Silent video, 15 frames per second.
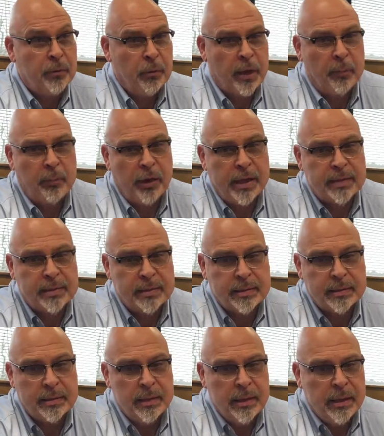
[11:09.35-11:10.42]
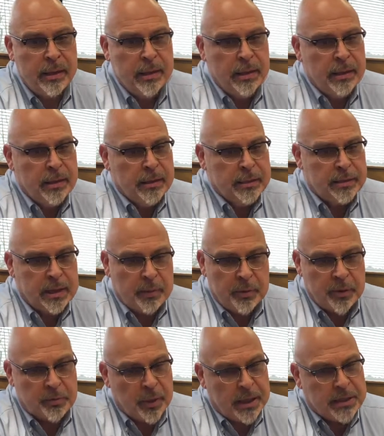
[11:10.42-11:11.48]
where
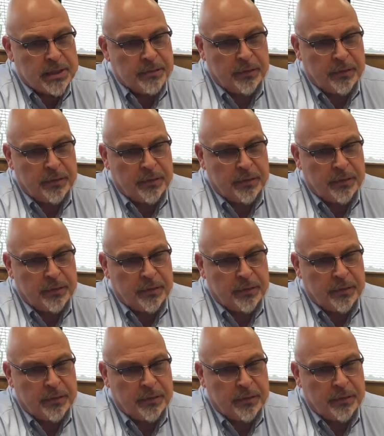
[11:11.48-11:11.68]
stumpage prices